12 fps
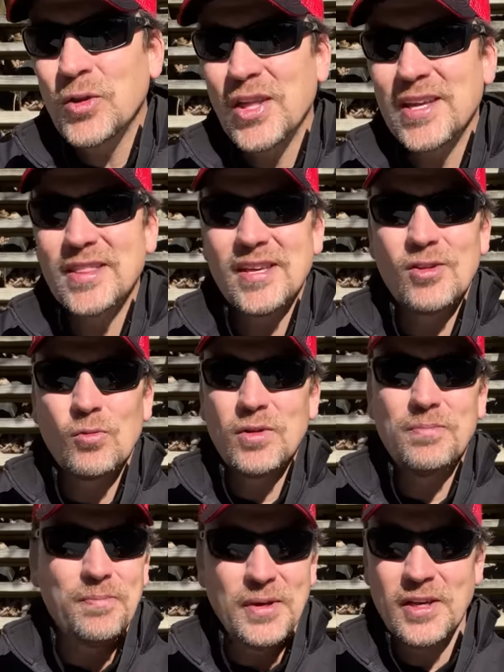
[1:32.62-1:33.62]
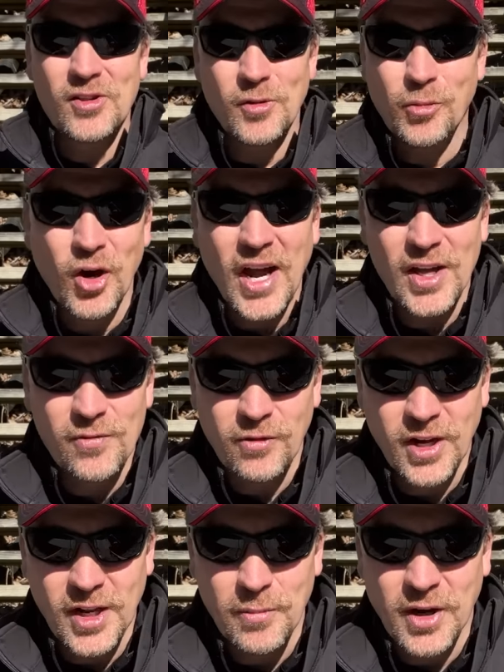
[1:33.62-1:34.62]
think this would be a surprise for
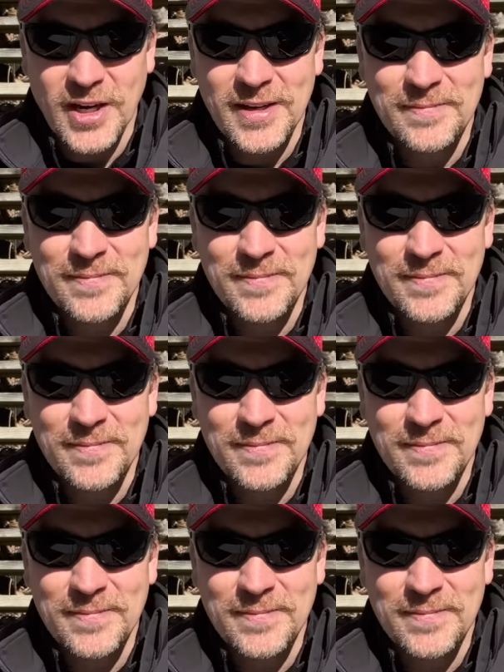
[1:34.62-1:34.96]
anybody.